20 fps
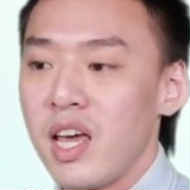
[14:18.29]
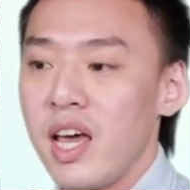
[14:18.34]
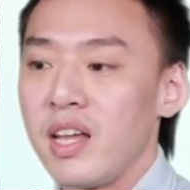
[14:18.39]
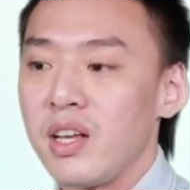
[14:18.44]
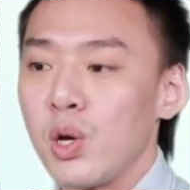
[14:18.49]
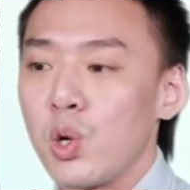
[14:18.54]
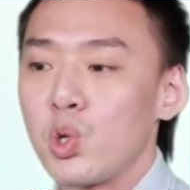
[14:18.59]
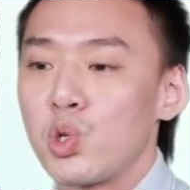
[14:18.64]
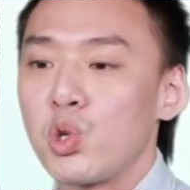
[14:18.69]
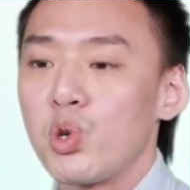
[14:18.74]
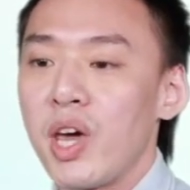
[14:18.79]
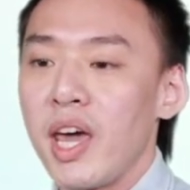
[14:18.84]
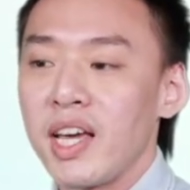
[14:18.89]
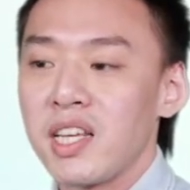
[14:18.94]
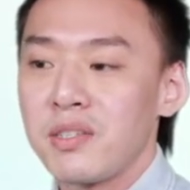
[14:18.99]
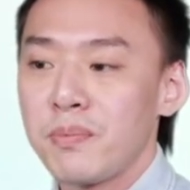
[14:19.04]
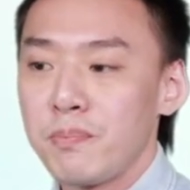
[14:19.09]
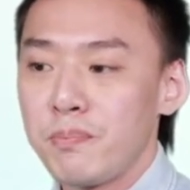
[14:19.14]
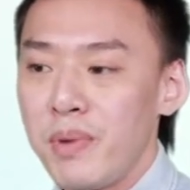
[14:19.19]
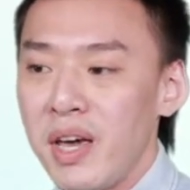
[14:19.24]
and also
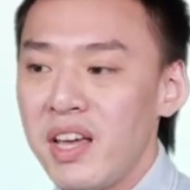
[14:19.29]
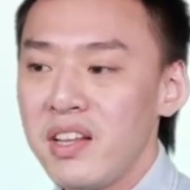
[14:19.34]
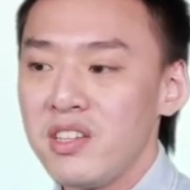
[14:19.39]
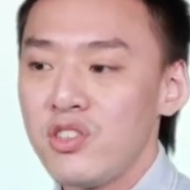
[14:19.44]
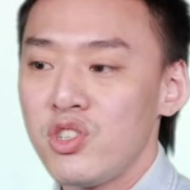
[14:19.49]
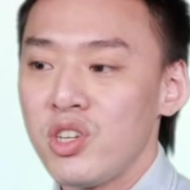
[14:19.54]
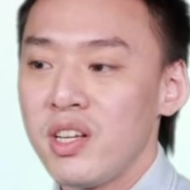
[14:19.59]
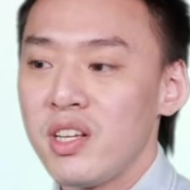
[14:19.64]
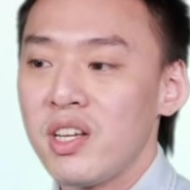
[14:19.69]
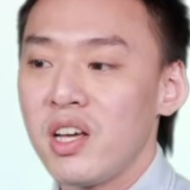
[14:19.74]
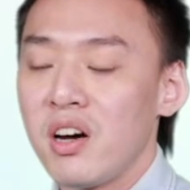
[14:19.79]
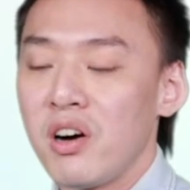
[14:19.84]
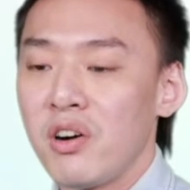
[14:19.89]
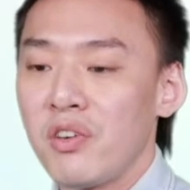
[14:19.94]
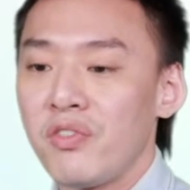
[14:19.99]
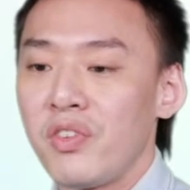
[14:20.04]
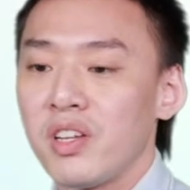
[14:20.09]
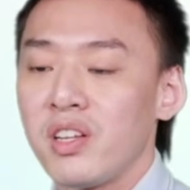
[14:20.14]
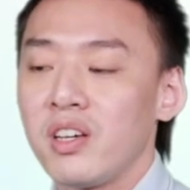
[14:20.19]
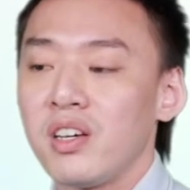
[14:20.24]
expansion
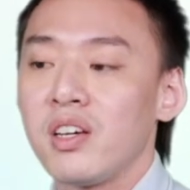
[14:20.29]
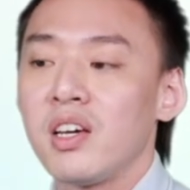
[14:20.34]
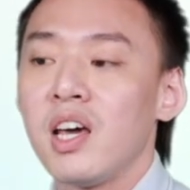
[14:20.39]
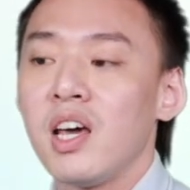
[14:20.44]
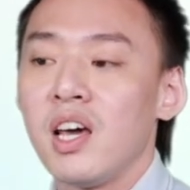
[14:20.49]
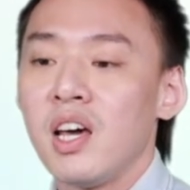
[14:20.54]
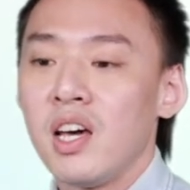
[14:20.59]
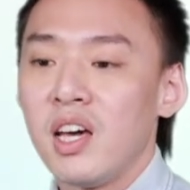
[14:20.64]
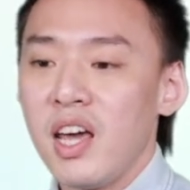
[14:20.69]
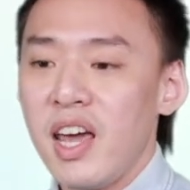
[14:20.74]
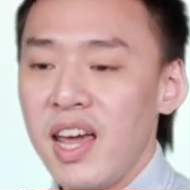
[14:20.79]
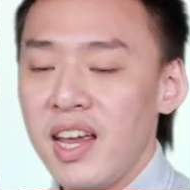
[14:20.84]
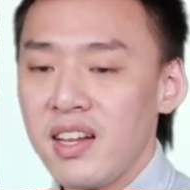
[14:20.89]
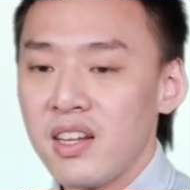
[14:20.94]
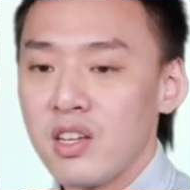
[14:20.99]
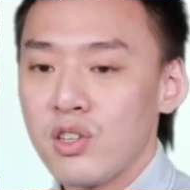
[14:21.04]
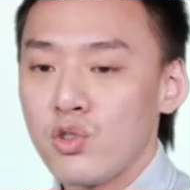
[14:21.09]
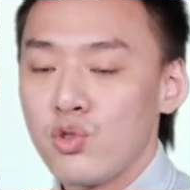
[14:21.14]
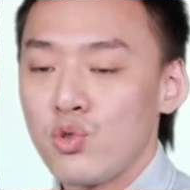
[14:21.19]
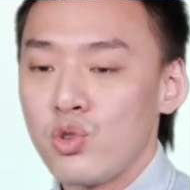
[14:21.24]
of the
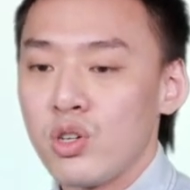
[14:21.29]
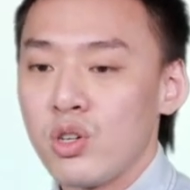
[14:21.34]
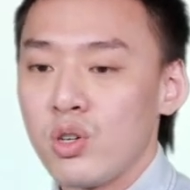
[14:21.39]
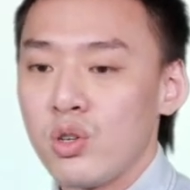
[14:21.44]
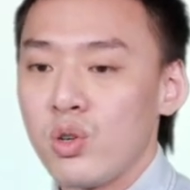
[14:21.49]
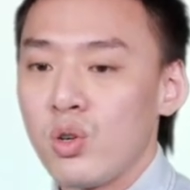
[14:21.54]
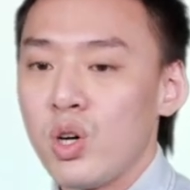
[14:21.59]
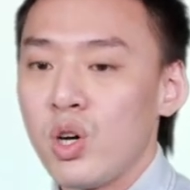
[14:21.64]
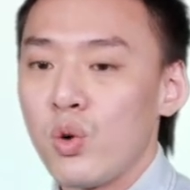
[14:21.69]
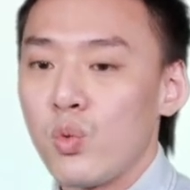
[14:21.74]
industrial,